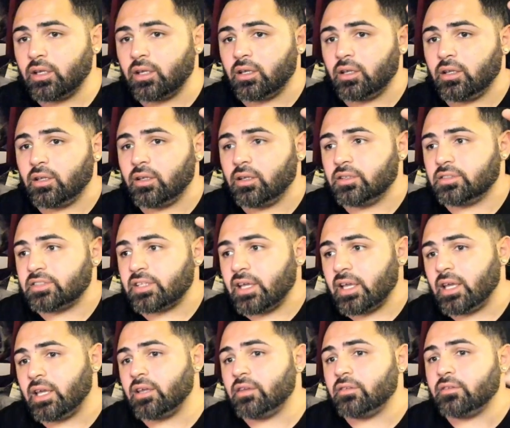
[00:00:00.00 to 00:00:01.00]
It is
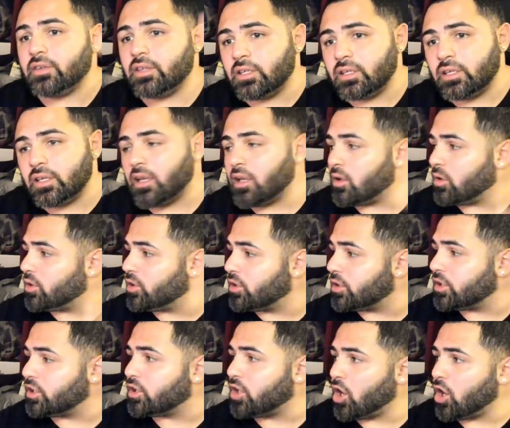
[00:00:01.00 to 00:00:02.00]
AVL the
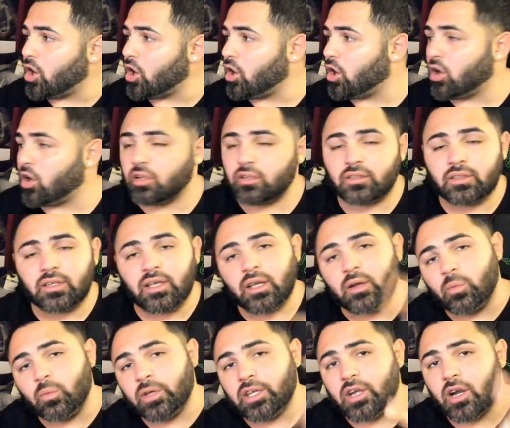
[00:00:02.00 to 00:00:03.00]
God,
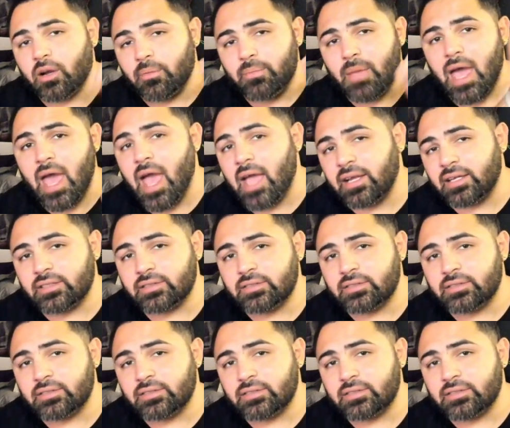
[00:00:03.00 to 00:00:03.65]
and we are back.